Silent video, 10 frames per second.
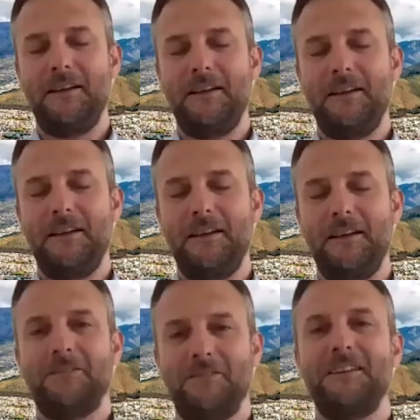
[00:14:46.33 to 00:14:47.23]
on a
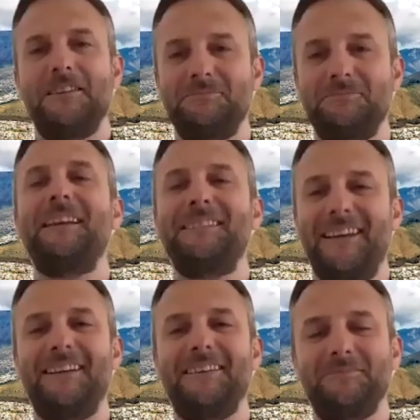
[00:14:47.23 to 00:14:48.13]

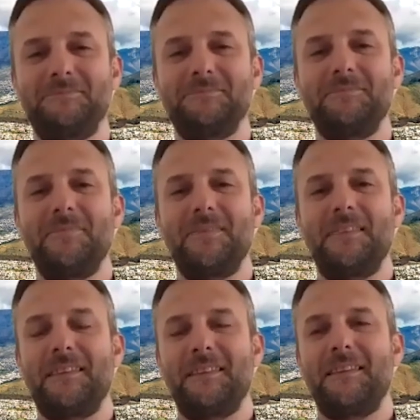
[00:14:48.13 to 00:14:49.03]
2-3 year
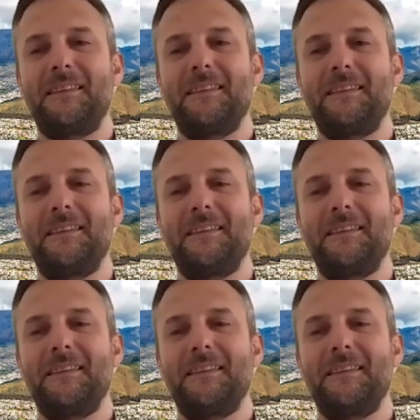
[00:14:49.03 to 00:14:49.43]
ERP